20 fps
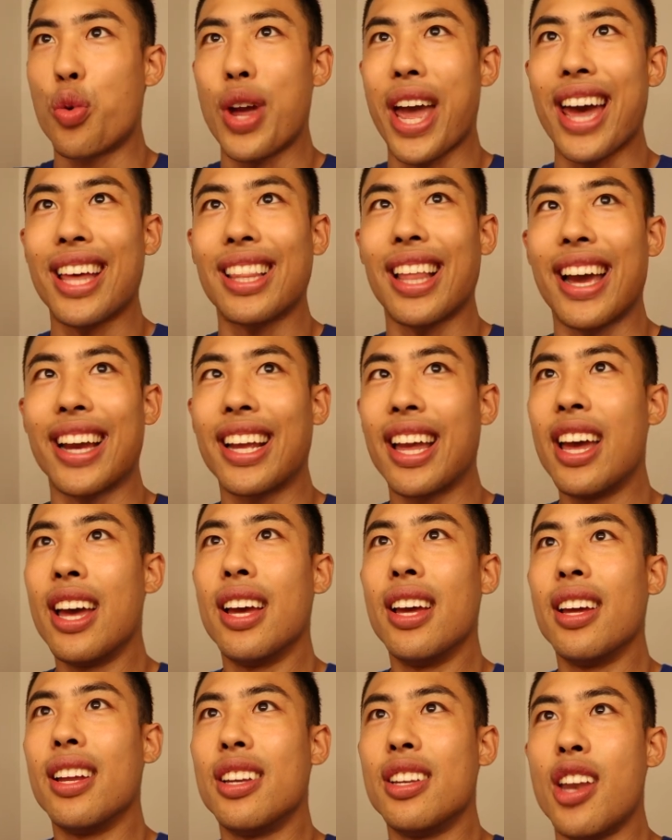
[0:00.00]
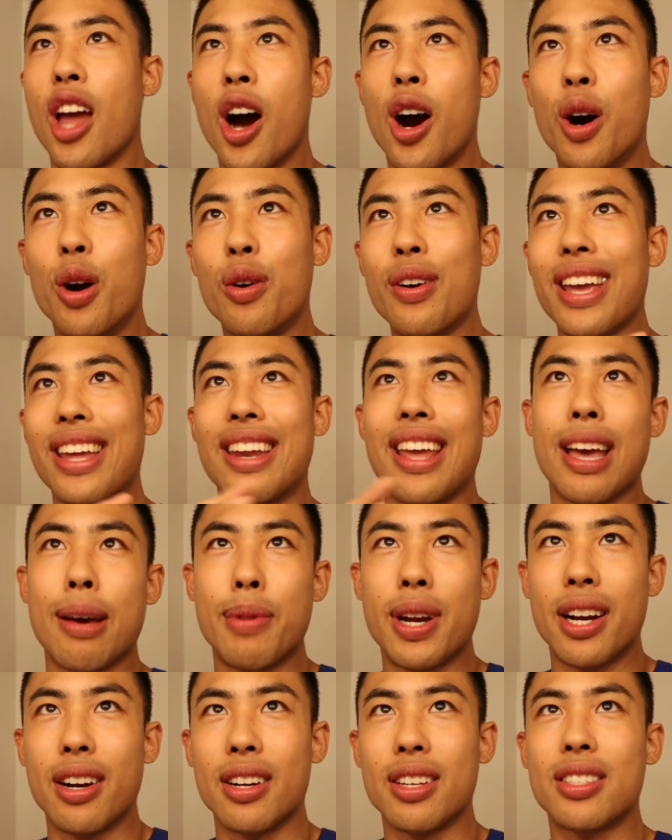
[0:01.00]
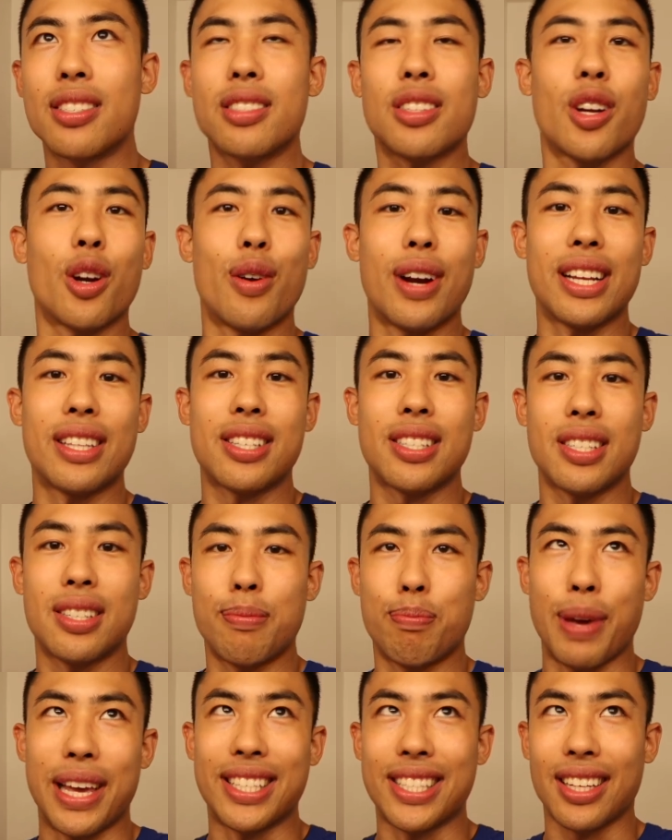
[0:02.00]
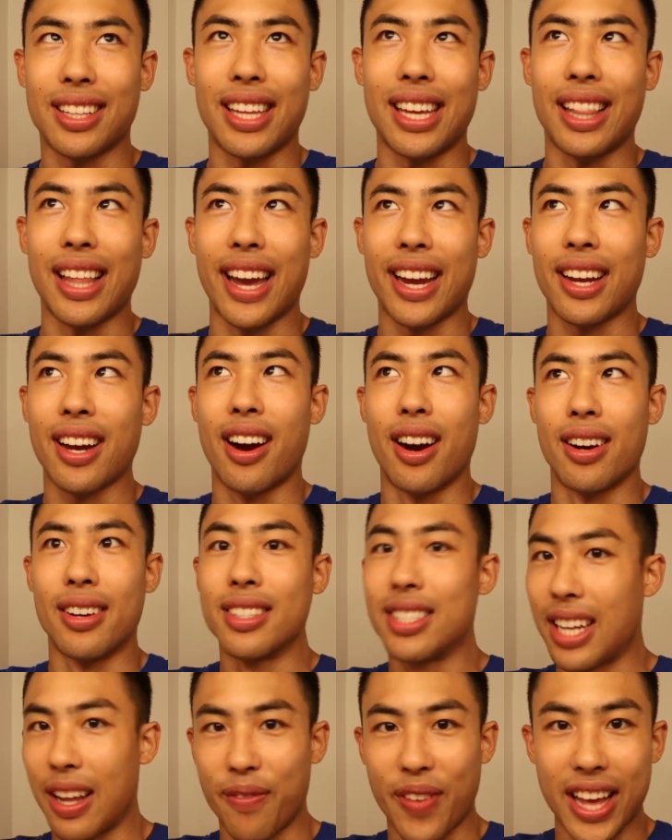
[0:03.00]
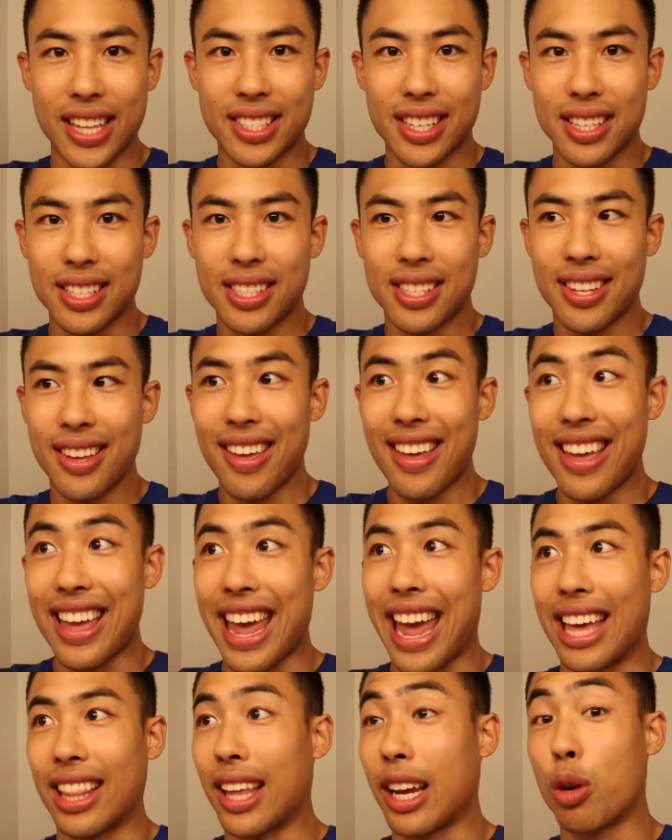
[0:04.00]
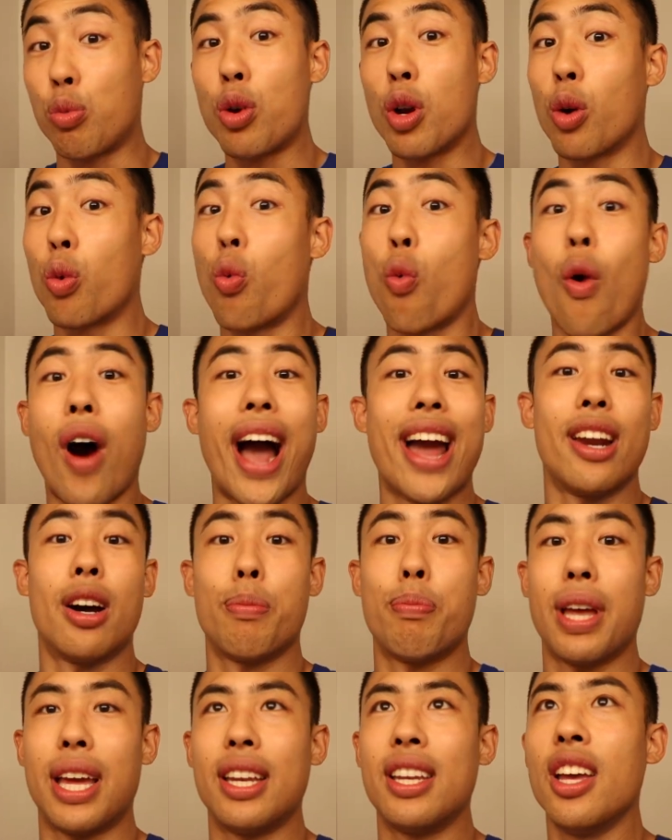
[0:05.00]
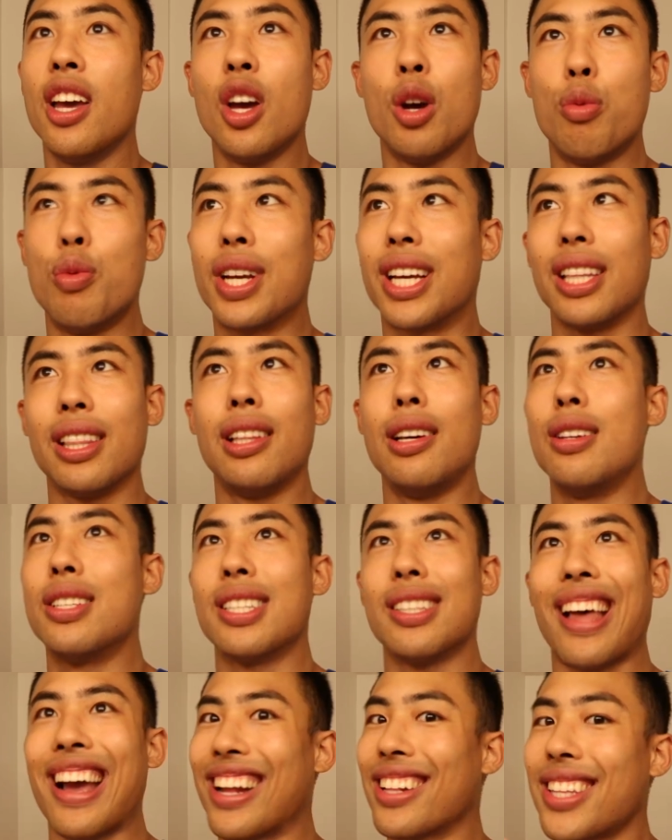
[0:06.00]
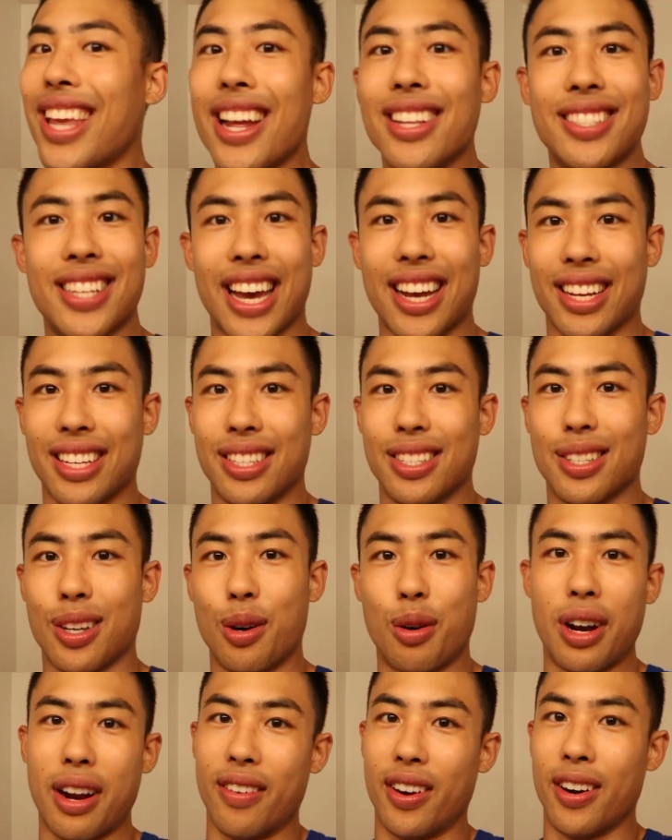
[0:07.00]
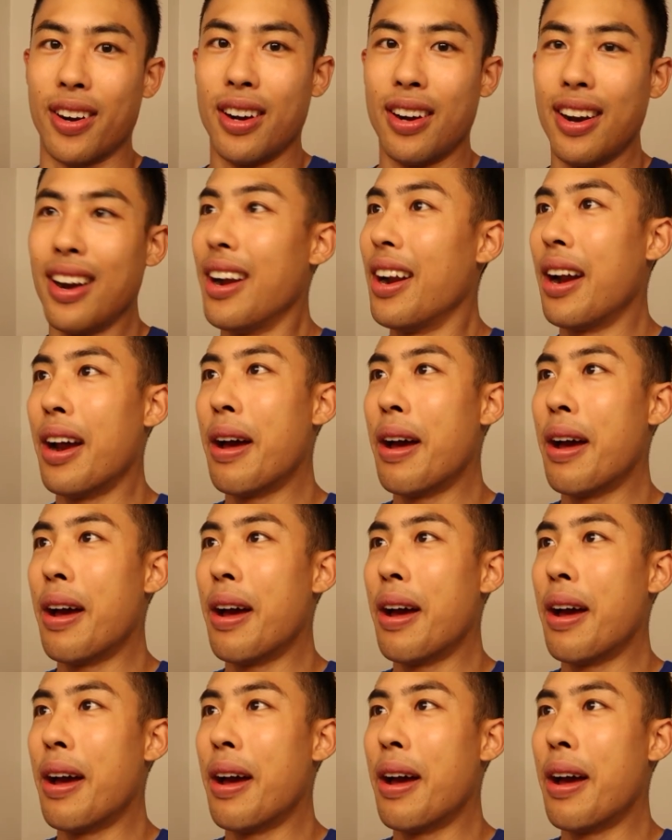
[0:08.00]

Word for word: We had like no inhibitors, turrets, basically like our defenses, and like we were wide open. We could lose in like 10 seconds or whatever.